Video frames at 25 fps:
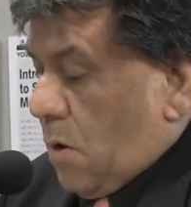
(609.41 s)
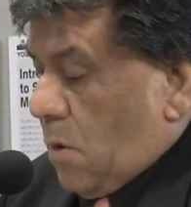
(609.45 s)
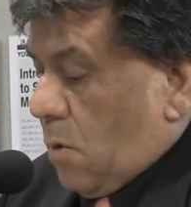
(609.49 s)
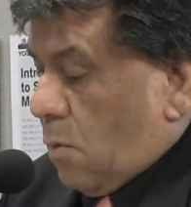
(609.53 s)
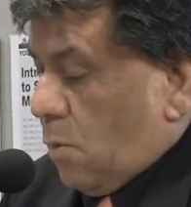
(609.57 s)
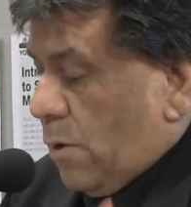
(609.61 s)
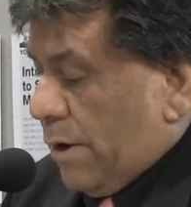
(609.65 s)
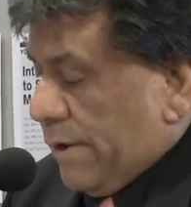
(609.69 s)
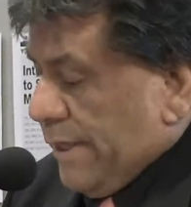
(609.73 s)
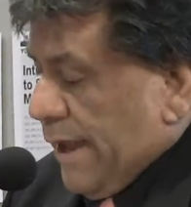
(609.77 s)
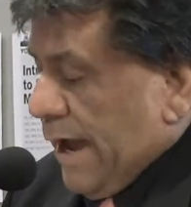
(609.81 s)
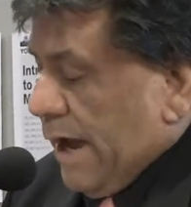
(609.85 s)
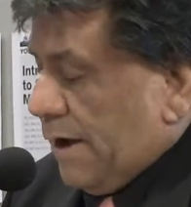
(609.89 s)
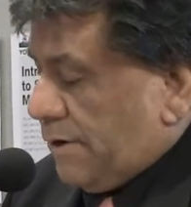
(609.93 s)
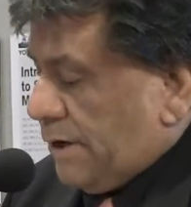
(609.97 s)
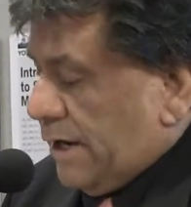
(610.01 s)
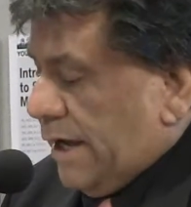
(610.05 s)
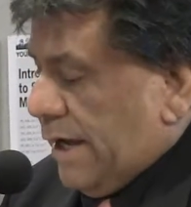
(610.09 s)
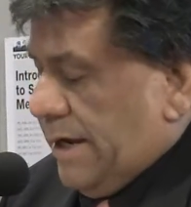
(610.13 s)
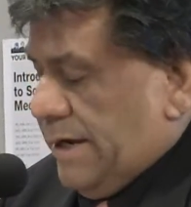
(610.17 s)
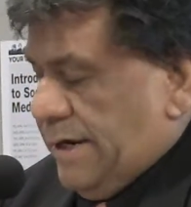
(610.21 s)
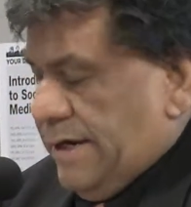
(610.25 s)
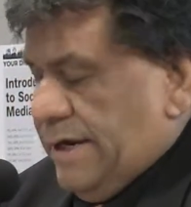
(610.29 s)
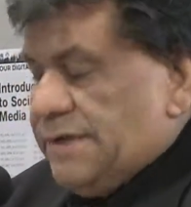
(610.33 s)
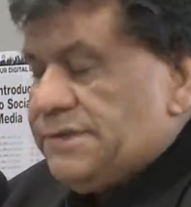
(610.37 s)
without
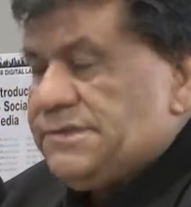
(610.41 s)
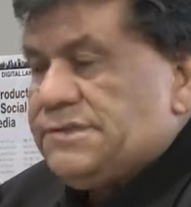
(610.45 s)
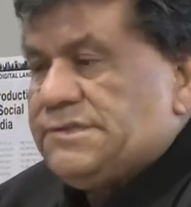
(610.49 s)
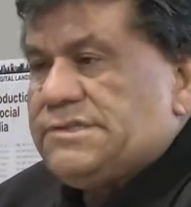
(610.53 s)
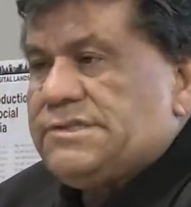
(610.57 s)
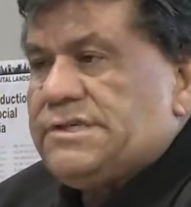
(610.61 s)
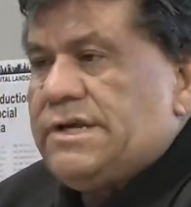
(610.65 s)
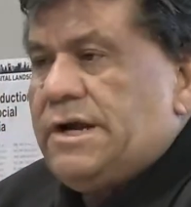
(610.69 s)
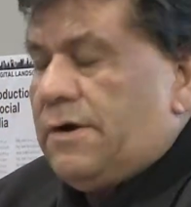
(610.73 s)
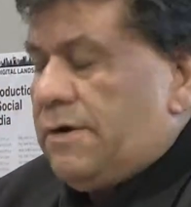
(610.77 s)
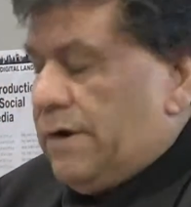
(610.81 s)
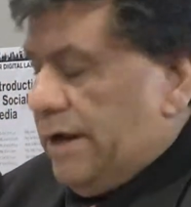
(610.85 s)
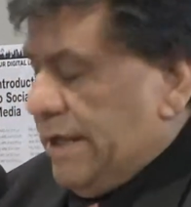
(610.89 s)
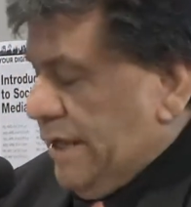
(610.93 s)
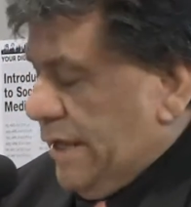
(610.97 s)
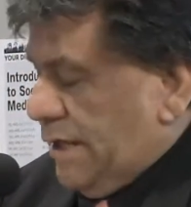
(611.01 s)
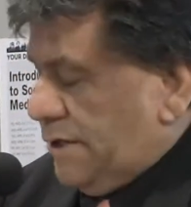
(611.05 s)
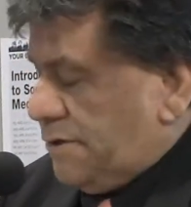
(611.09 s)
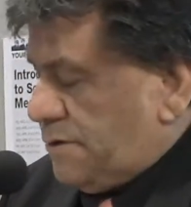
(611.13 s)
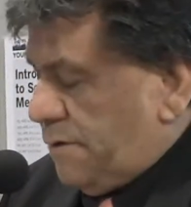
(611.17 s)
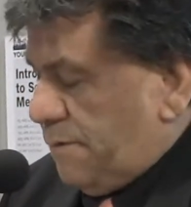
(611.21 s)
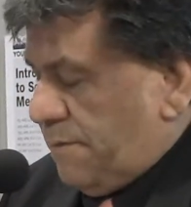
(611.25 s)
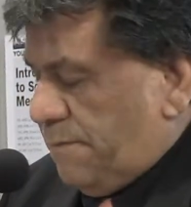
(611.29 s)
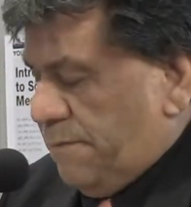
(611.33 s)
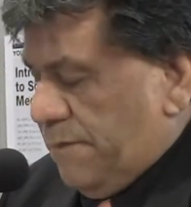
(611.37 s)
unnecessarily
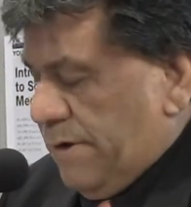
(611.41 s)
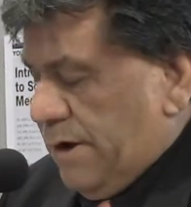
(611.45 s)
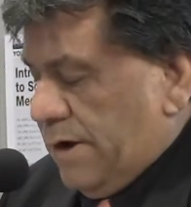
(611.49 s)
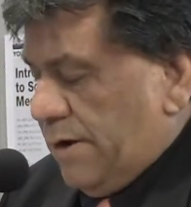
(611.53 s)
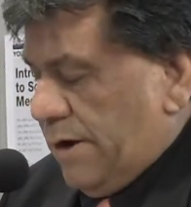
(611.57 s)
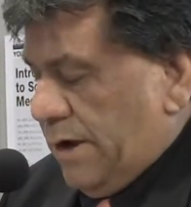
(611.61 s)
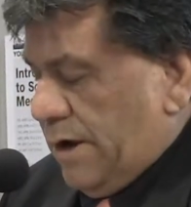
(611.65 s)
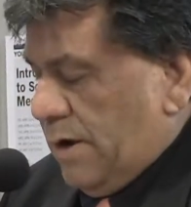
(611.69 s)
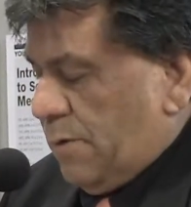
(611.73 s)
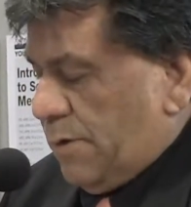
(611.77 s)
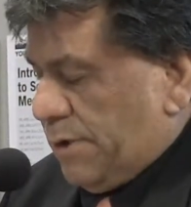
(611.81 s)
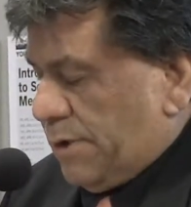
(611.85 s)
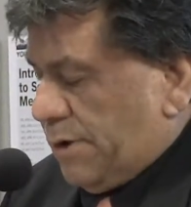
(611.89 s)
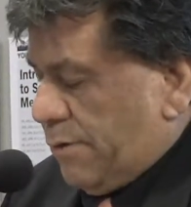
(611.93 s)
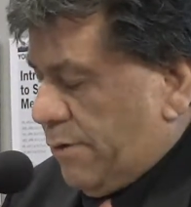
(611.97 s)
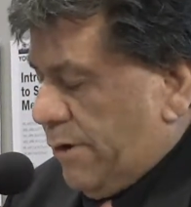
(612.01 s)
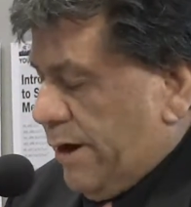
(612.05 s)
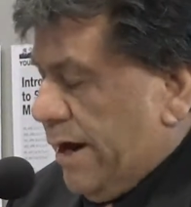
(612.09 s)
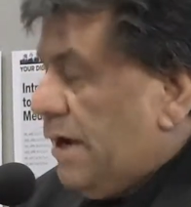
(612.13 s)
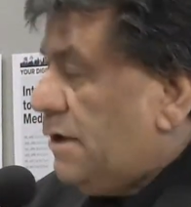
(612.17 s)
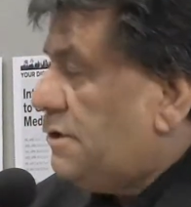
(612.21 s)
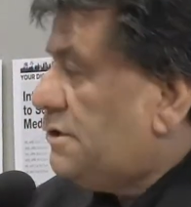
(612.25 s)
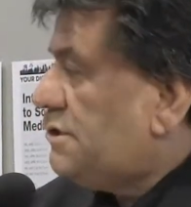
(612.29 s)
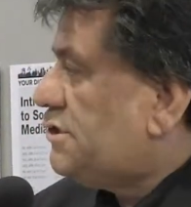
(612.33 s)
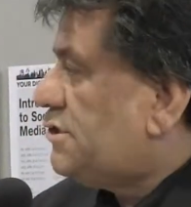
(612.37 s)
interfering with
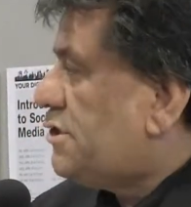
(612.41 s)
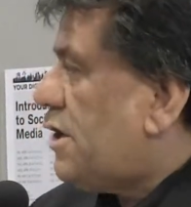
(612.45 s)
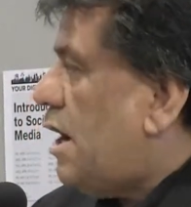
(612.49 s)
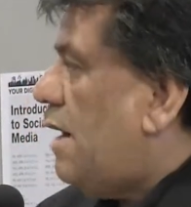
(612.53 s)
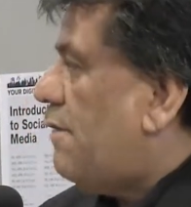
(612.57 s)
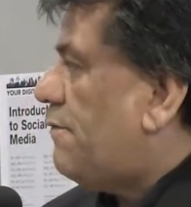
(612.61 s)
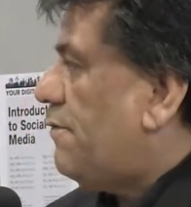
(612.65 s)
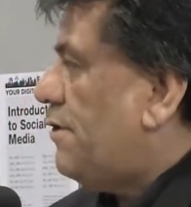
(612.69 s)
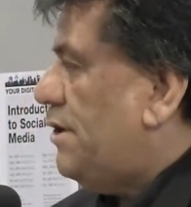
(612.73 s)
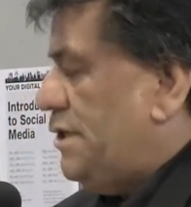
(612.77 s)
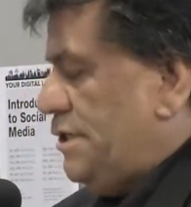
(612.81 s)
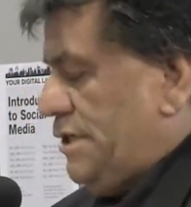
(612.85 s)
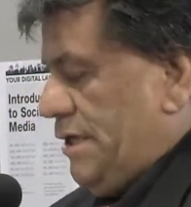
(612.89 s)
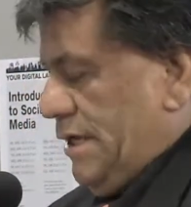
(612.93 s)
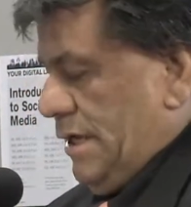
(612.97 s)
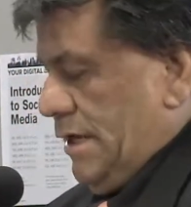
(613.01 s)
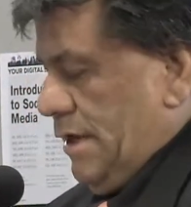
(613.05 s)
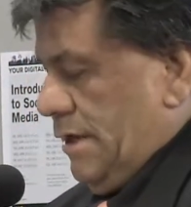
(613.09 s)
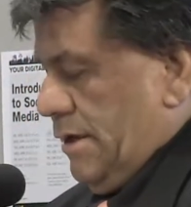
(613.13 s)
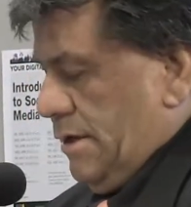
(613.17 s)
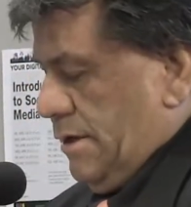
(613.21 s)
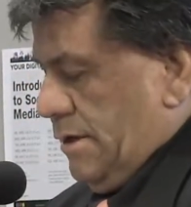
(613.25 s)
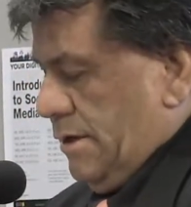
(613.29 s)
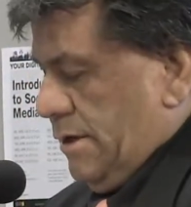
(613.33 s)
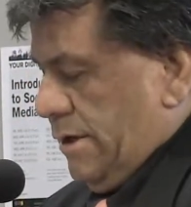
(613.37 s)
Crown
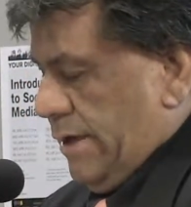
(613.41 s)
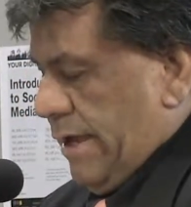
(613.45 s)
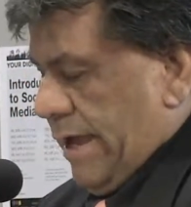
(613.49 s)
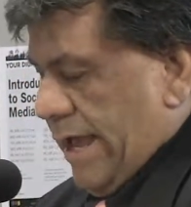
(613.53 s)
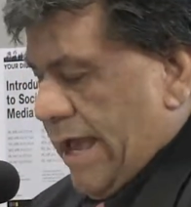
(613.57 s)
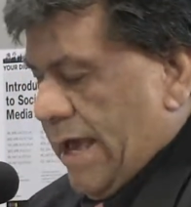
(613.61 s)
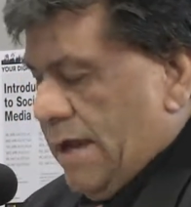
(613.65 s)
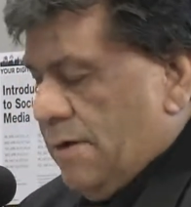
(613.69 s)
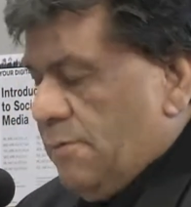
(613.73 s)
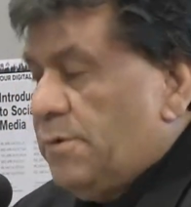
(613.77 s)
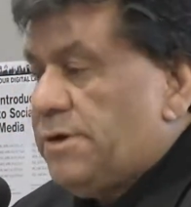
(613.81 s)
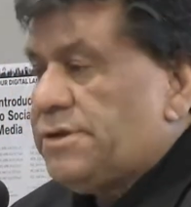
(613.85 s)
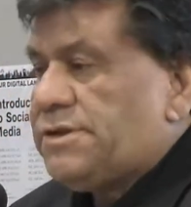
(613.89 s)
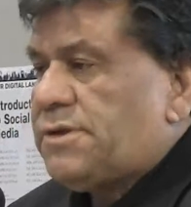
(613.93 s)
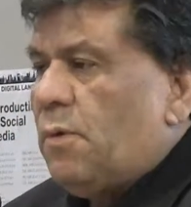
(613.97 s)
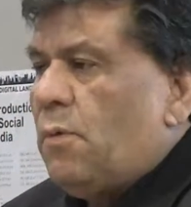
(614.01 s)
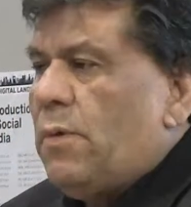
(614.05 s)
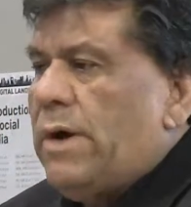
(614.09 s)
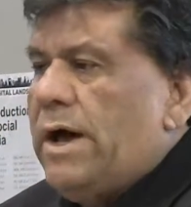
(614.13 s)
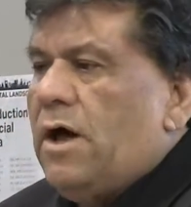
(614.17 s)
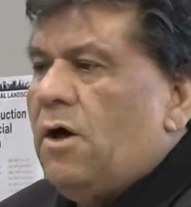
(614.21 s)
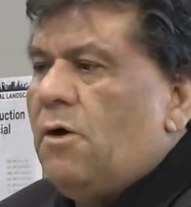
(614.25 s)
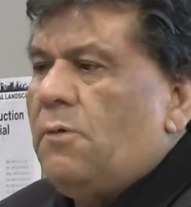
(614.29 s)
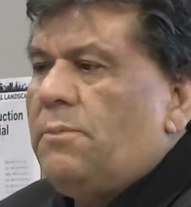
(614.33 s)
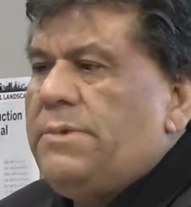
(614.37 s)
sovereignty and with the
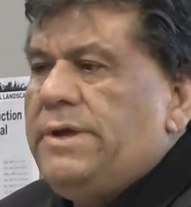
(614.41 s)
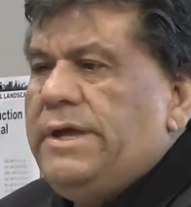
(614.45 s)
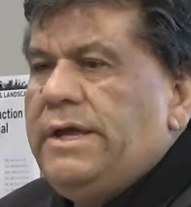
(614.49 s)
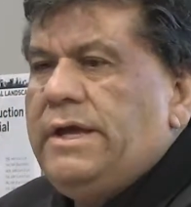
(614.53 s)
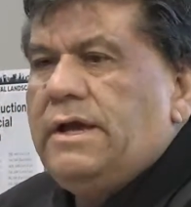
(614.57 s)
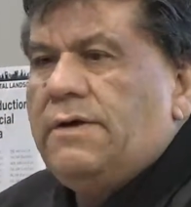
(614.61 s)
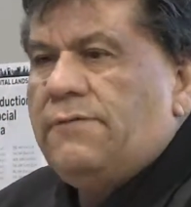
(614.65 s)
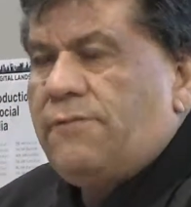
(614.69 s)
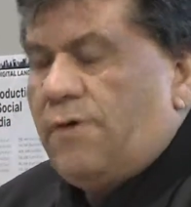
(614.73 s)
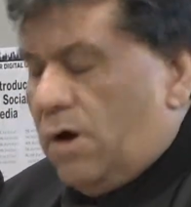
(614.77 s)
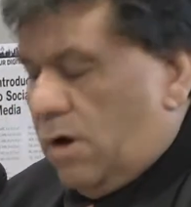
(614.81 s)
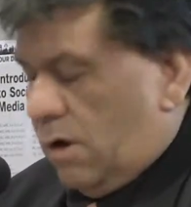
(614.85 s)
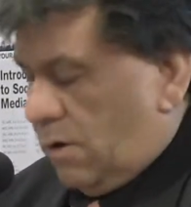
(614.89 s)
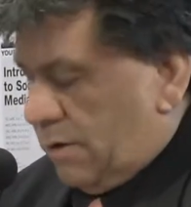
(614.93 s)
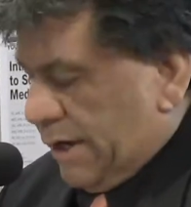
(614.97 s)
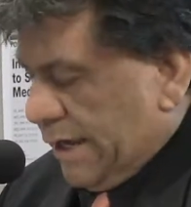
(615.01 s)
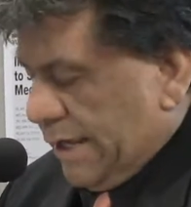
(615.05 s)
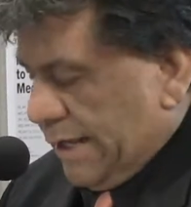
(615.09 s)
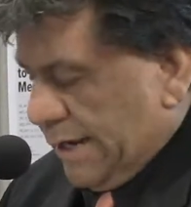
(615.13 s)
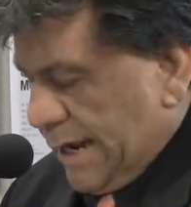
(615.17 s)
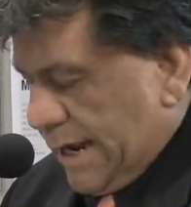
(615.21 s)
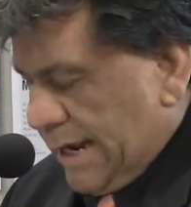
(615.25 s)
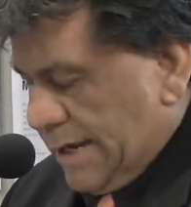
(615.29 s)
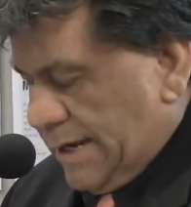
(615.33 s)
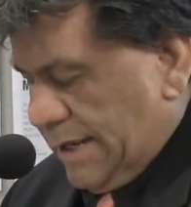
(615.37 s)
well-being of all
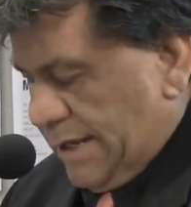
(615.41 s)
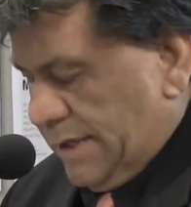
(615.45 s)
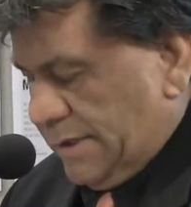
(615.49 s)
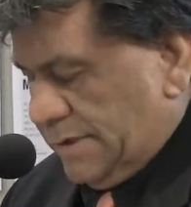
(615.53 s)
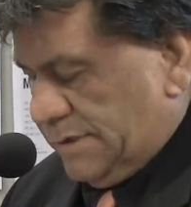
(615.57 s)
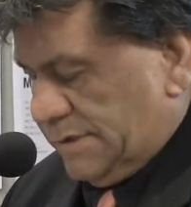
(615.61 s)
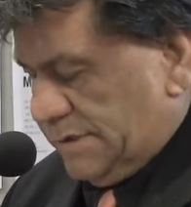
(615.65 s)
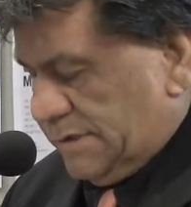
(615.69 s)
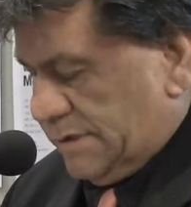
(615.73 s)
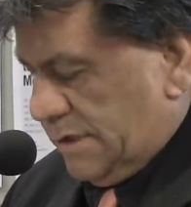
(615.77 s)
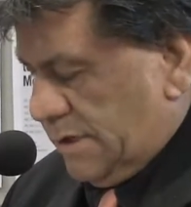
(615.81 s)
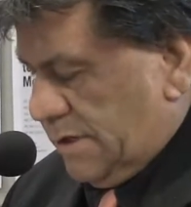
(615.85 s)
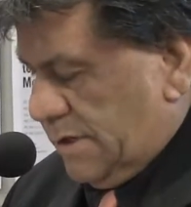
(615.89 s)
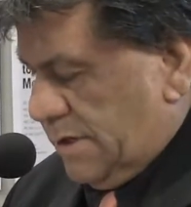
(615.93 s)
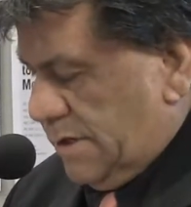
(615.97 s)
Canadians.